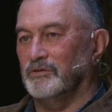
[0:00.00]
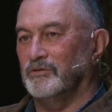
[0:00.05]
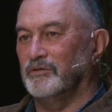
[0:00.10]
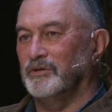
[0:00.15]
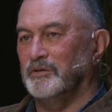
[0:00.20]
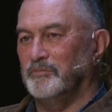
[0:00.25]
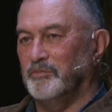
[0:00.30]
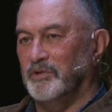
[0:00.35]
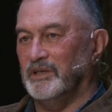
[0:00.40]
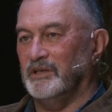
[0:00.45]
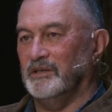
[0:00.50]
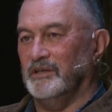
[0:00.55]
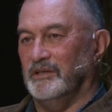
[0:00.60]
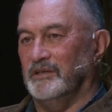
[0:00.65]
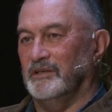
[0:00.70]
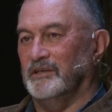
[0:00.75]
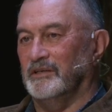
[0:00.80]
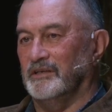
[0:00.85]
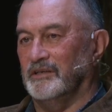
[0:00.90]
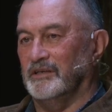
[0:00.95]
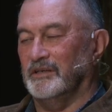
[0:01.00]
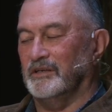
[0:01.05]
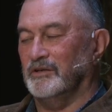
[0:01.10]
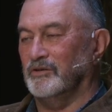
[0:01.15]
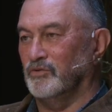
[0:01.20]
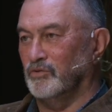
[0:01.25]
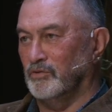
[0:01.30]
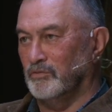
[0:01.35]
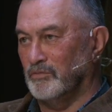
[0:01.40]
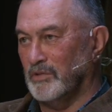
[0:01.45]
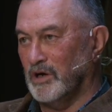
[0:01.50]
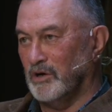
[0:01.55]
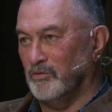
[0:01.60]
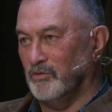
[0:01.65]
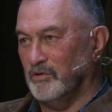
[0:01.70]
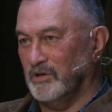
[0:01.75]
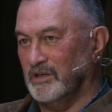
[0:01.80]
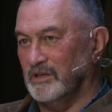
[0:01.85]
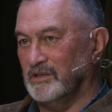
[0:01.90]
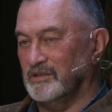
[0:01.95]
imi, ko
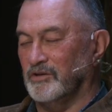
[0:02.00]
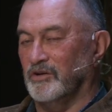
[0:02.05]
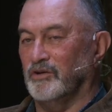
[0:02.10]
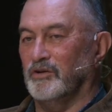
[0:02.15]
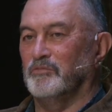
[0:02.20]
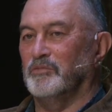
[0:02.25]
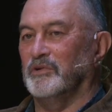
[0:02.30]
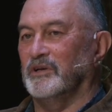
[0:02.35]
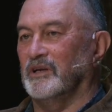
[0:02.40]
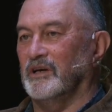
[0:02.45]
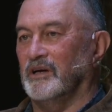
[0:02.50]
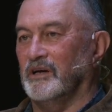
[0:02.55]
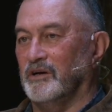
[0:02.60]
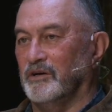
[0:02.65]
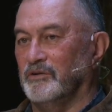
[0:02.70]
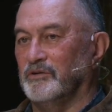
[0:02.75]
Maui Solomon ahau.